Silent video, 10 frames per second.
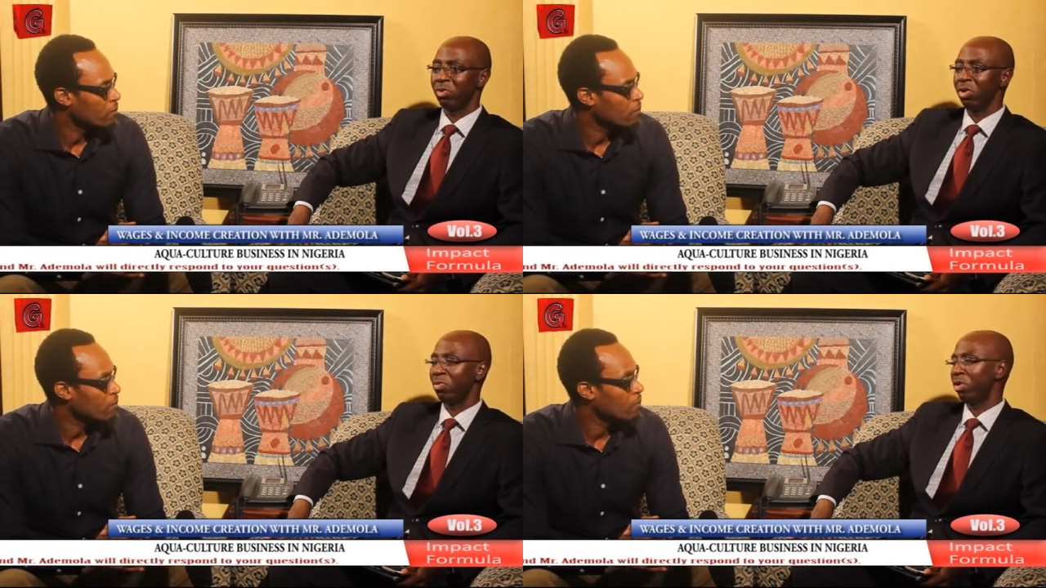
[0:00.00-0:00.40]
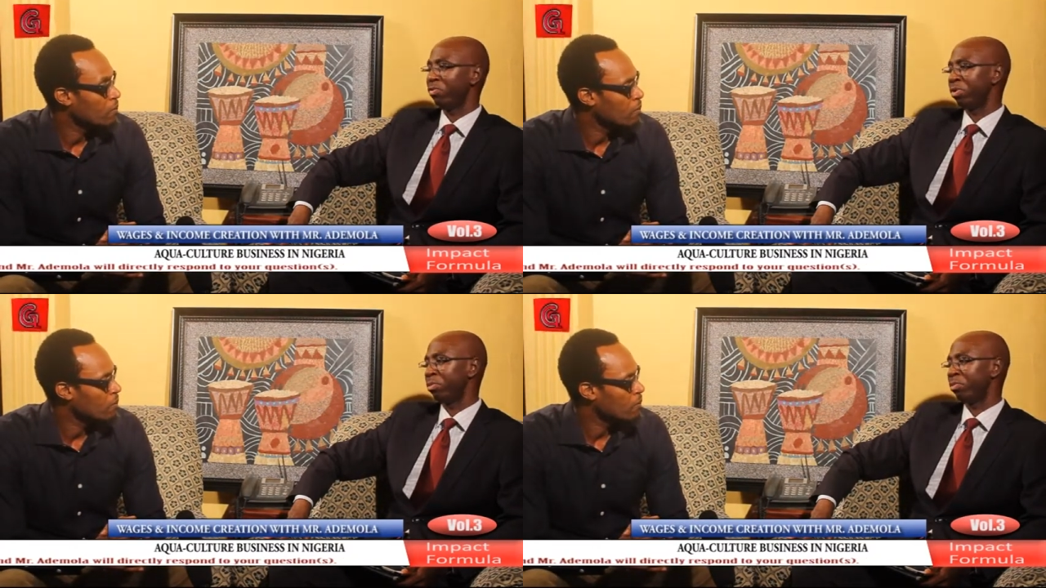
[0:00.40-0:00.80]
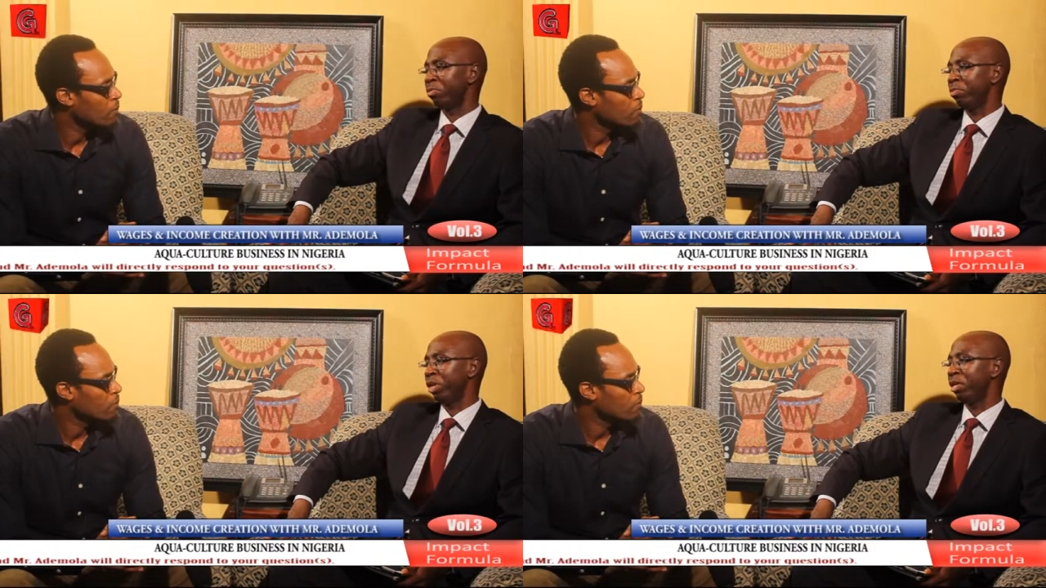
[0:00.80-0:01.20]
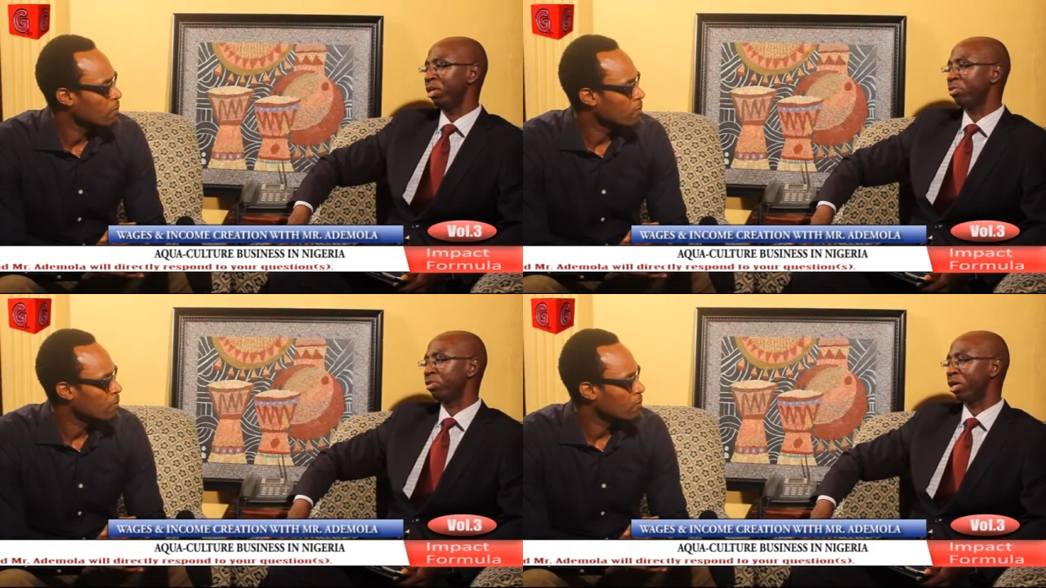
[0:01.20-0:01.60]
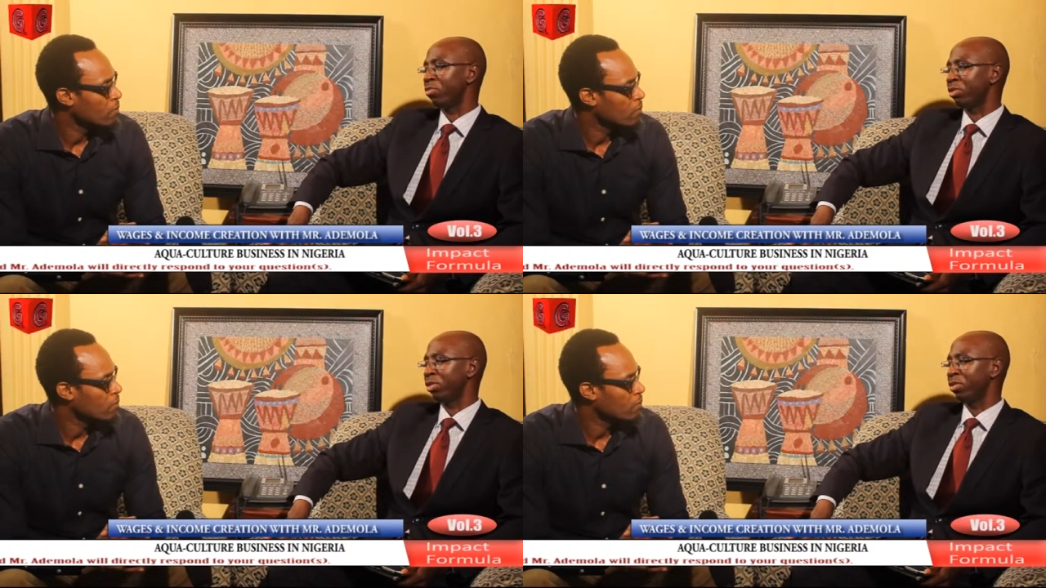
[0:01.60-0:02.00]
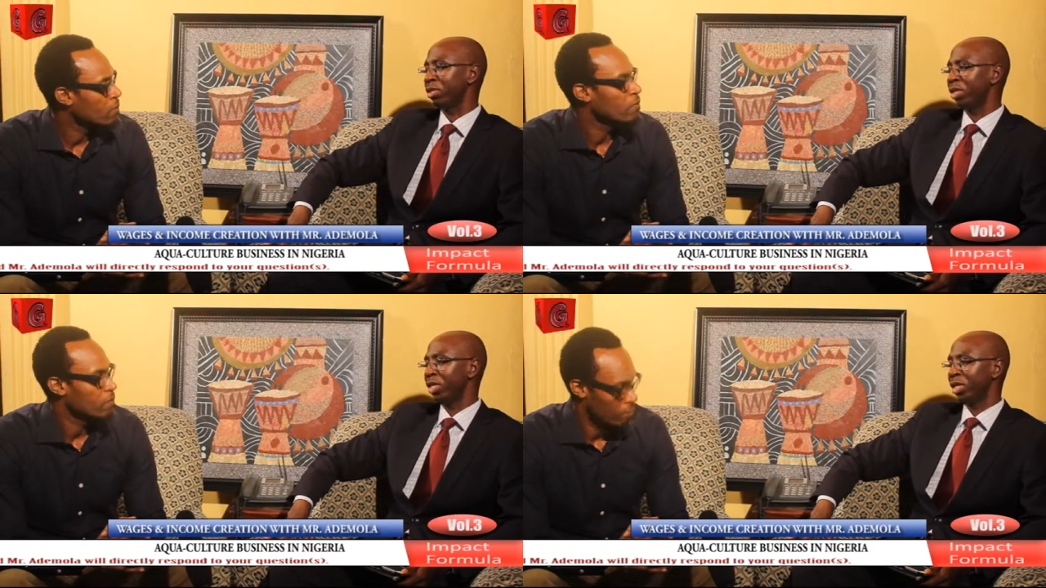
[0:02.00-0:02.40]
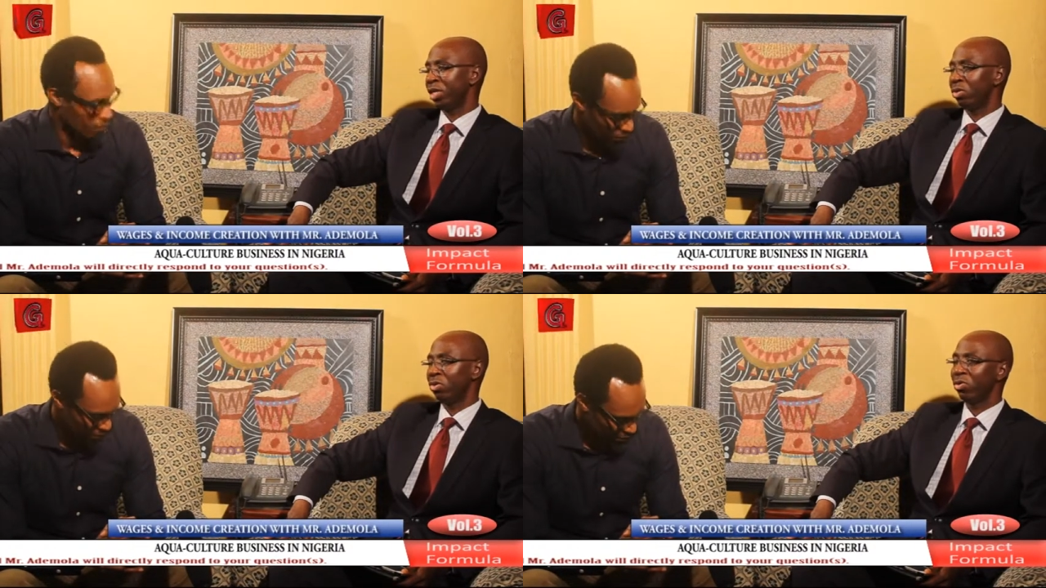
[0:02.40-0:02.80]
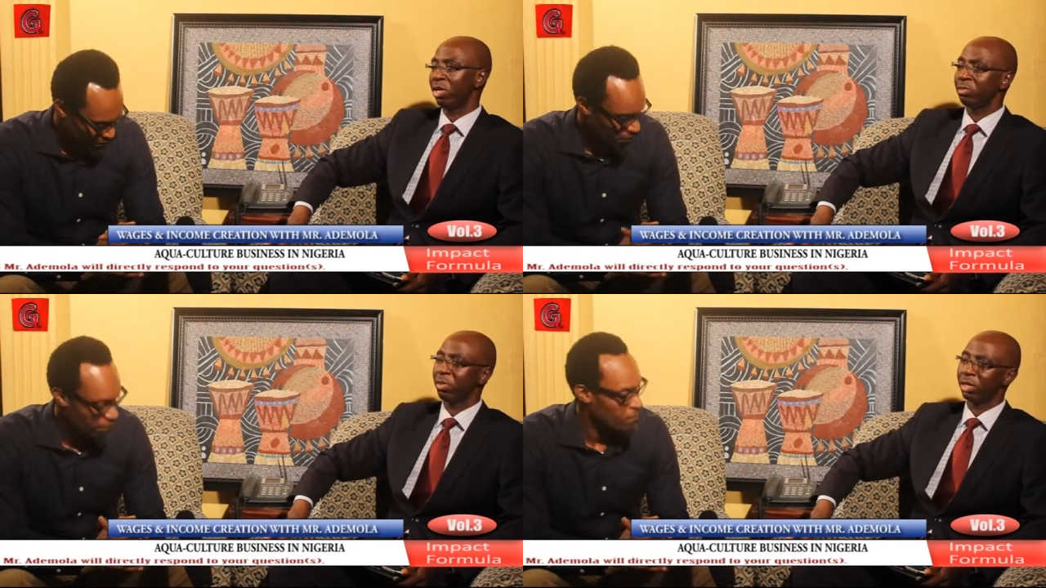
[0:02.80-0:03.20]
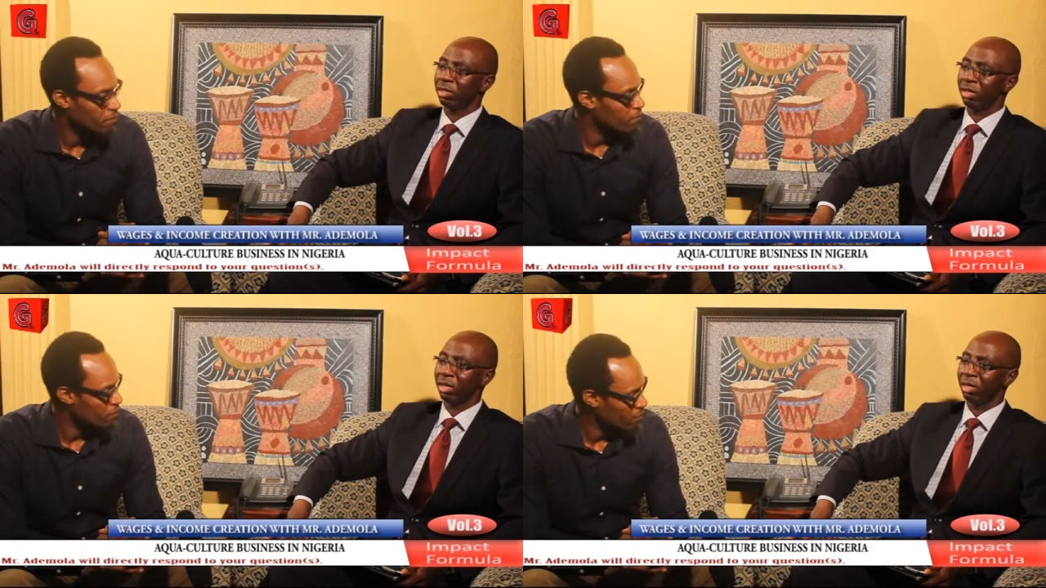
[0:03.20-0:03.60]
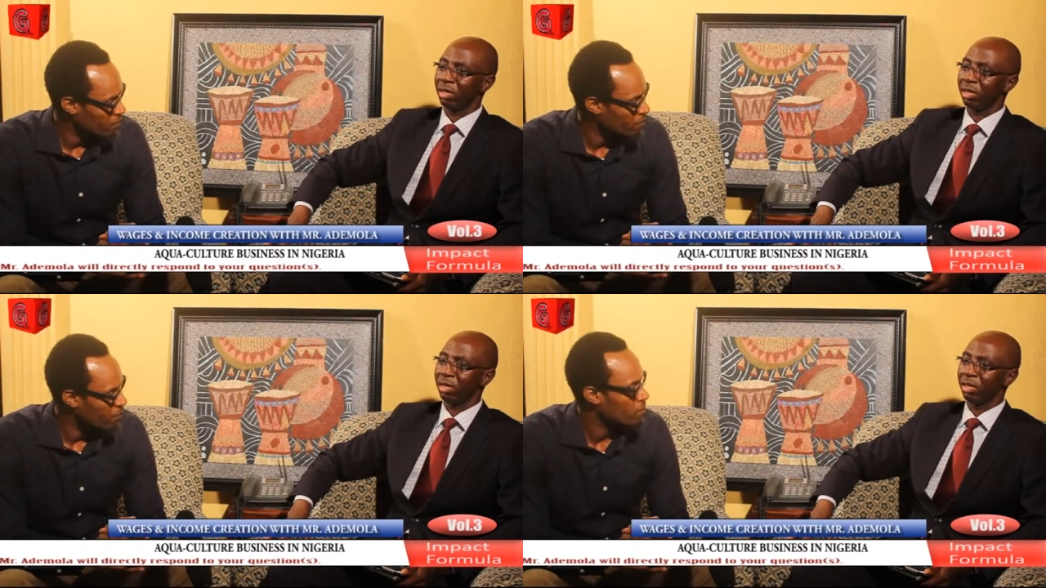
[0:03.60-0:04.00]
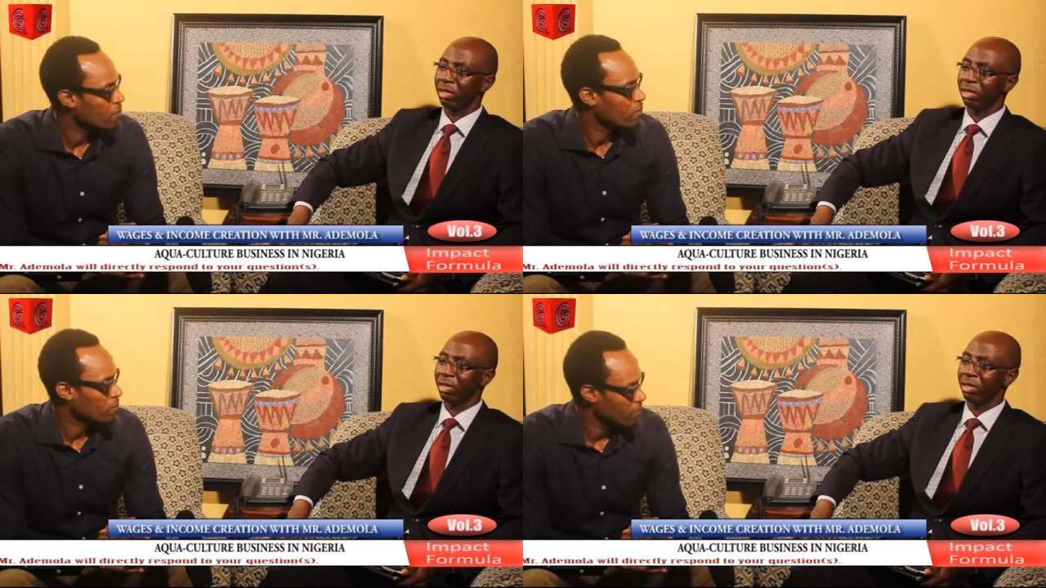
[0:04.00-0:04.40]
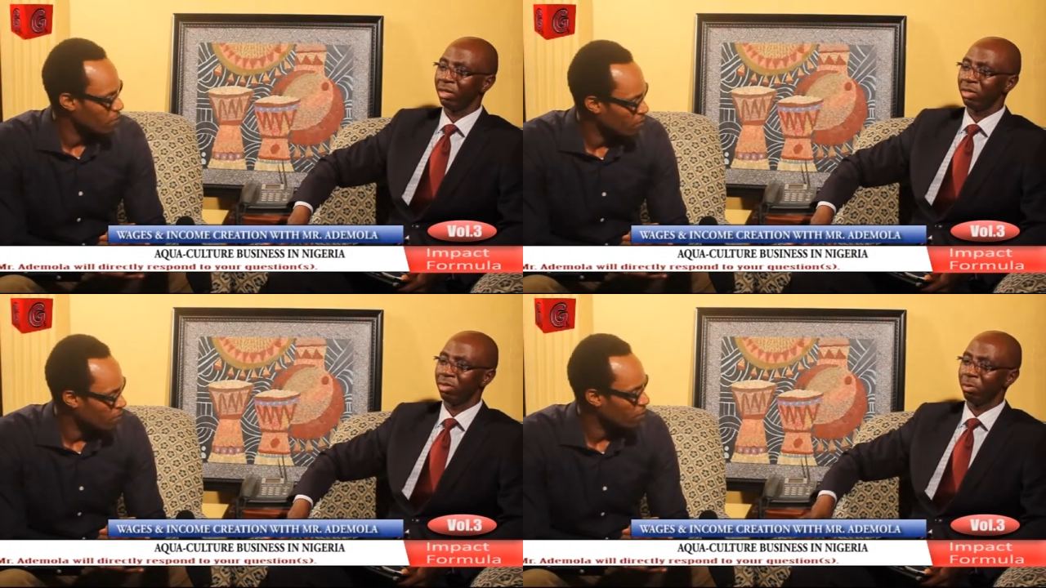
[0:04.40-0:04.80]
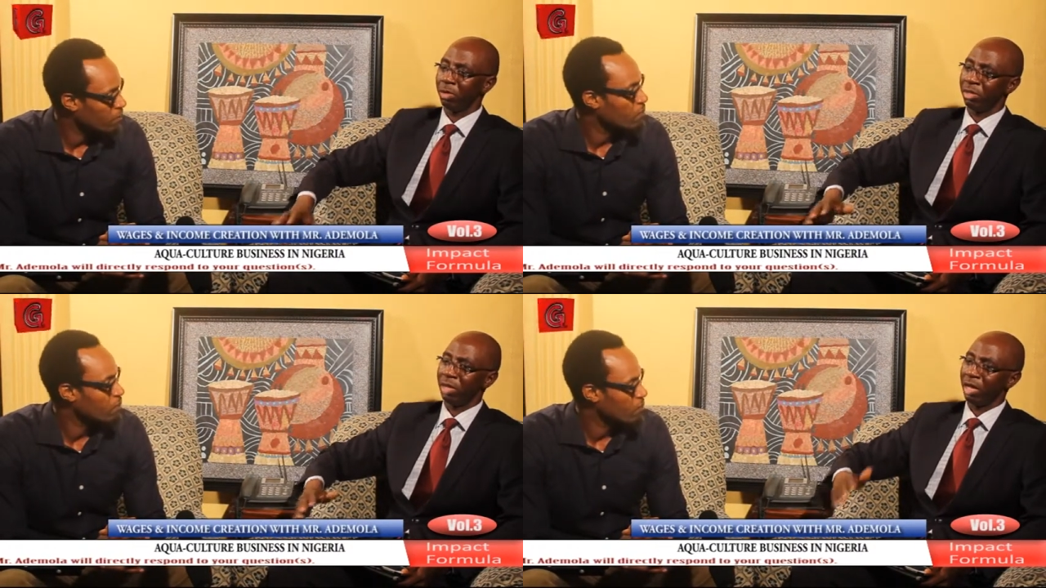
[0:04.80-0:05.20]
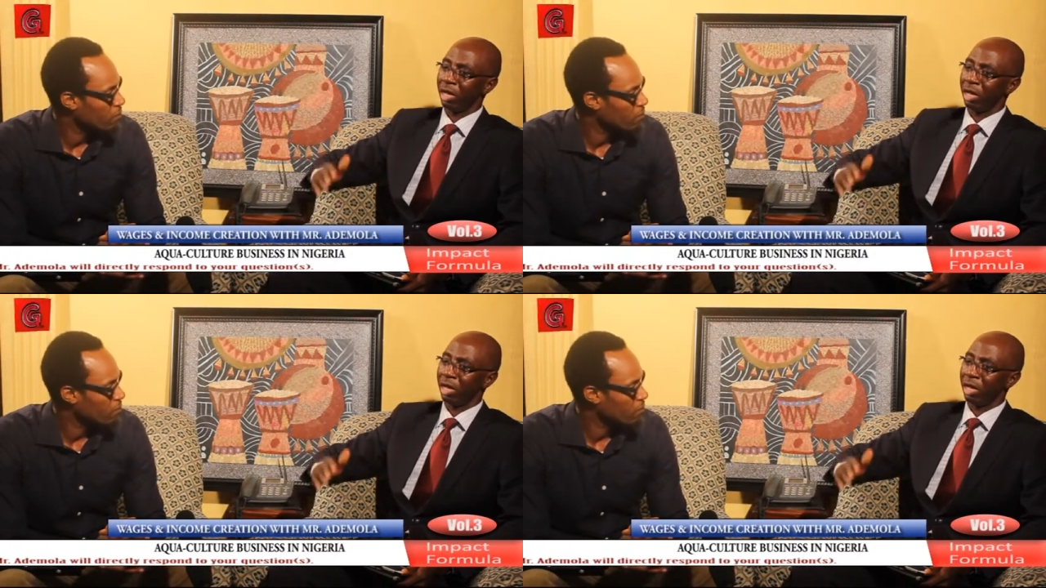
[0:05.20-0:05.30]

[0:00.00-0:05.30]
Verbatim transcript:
Speaker 1: go away from paying lip service. You don't expect uh, somebody that